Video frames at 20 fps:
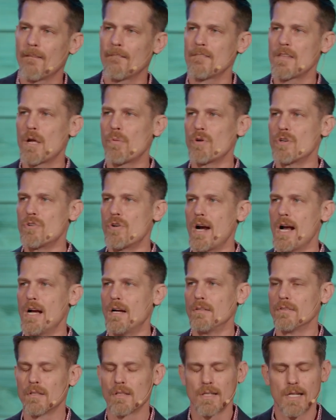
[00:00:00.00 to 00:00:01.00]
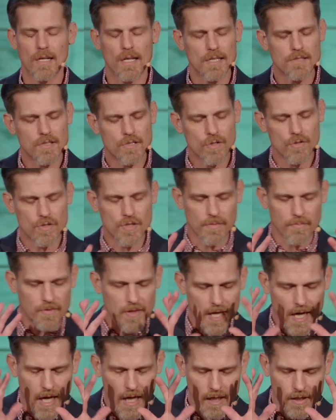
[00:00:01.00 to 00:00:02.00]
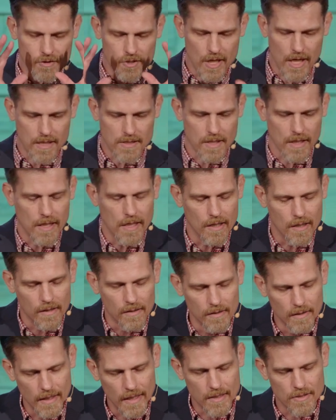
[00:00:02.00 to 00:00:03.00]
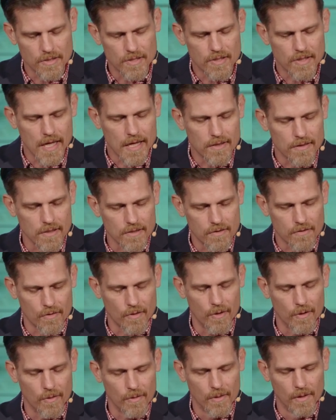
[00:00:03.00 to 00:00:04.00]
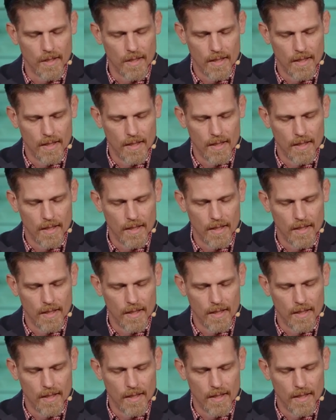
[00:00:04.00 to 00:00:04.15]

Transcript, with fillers: They were drowned. Now let's do some theologizing here and just think this through.